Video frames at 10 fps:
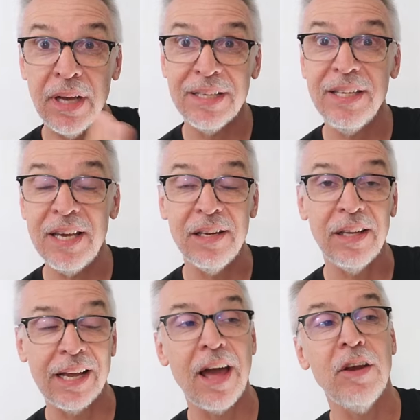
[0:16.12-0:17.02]
I did.
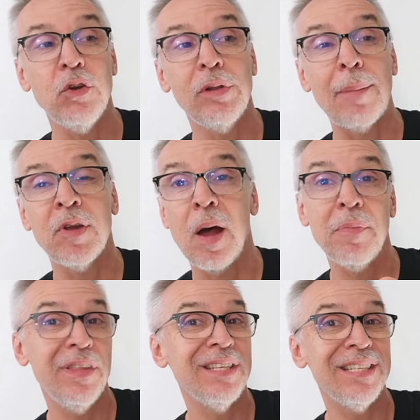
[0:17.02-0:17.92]
I got a new
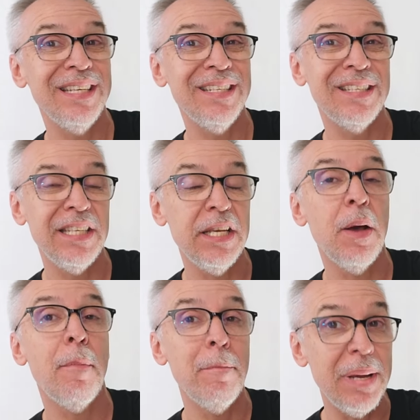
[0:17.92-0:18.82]
laptop. This is the
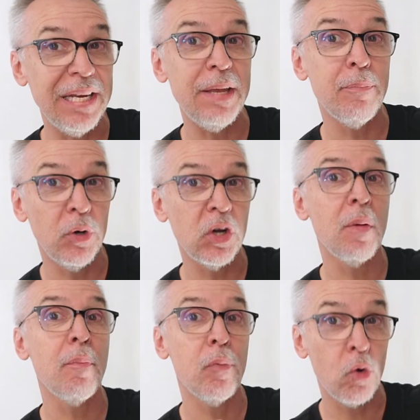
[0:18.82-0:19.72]
MiniBook
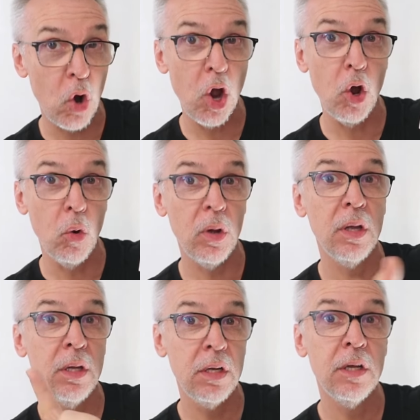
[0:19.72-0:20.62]
Pro.
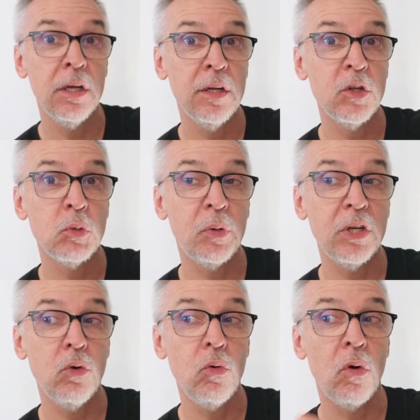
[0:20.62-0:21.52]
It's pretty
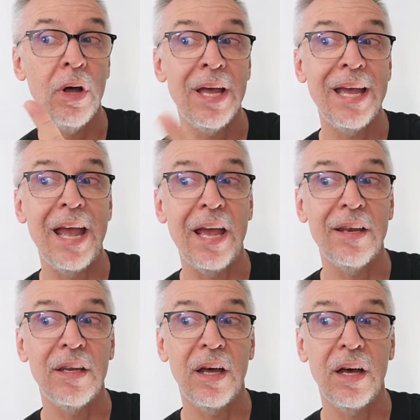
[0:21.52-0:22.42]
cool.
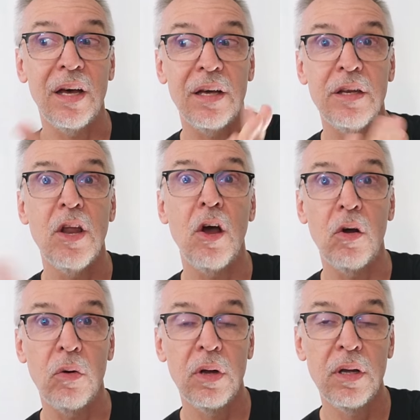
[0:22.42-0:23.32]
And uh,
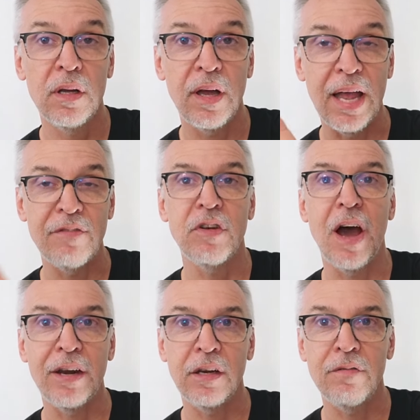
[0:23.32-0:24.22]
no, I have
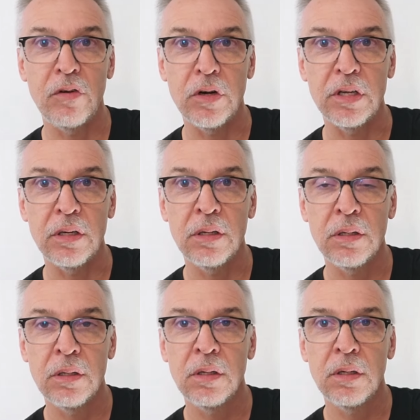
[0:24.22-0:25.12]
not converted
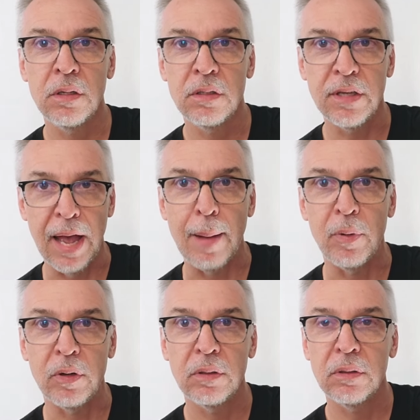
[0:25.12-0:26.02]
to Apple.